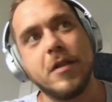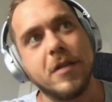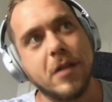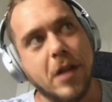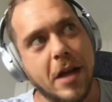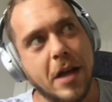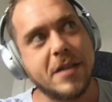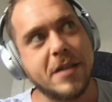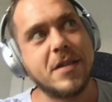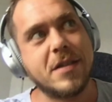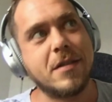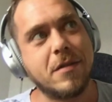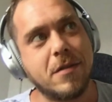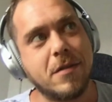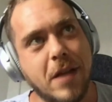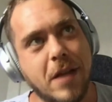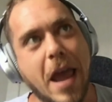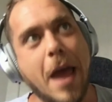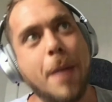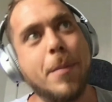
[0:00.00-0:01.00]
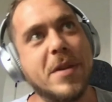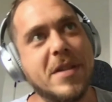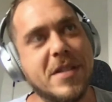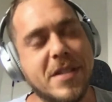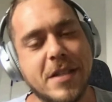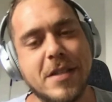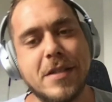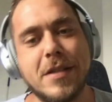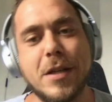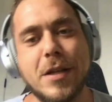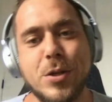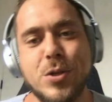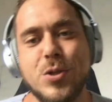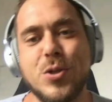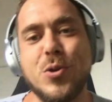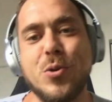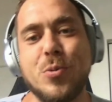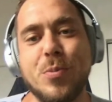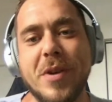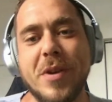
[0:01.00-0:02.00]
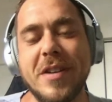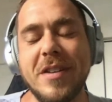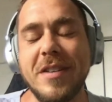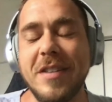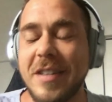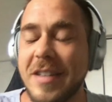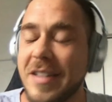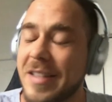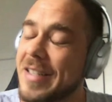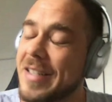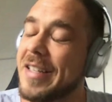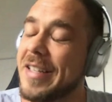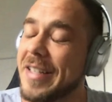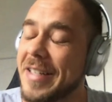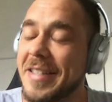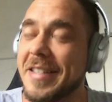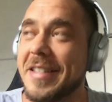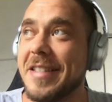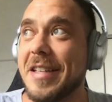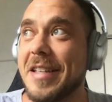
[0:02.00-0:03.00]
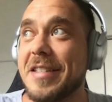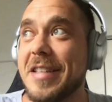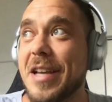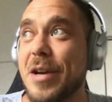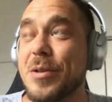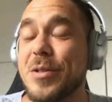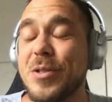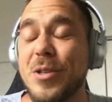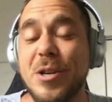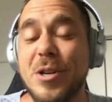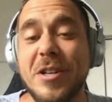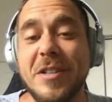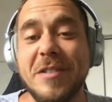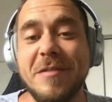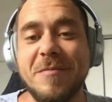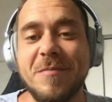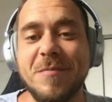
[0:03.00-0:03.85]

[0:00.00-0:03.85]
Lots happened since then too, but that's how it started.